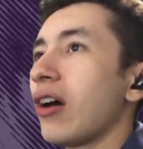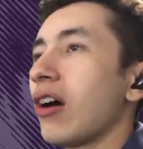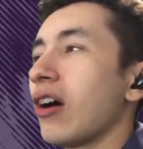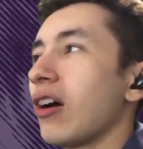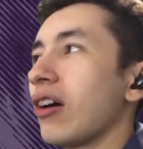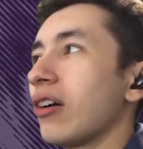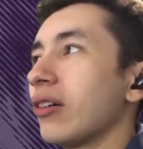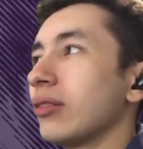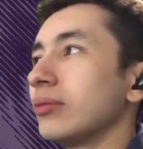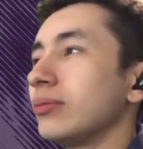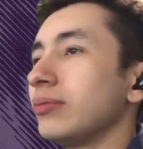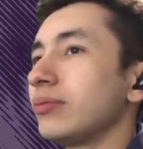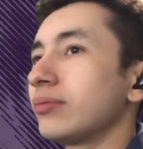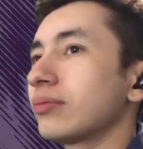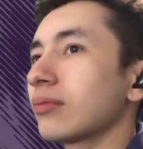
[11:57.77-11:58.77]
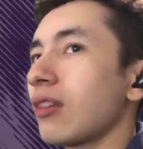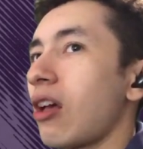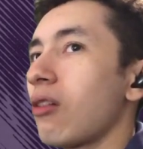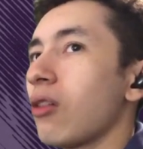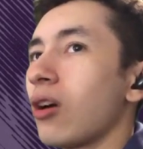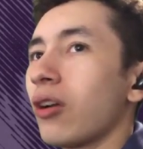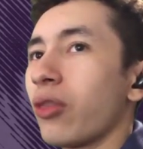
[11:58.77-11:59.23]
um,
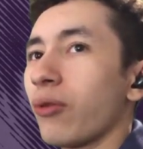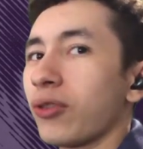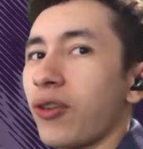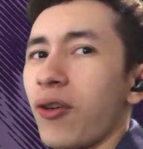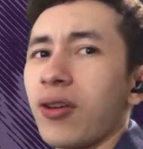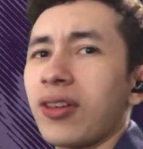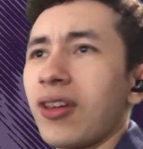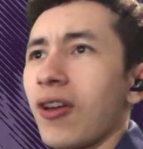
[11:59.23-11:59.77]
a lot of the returning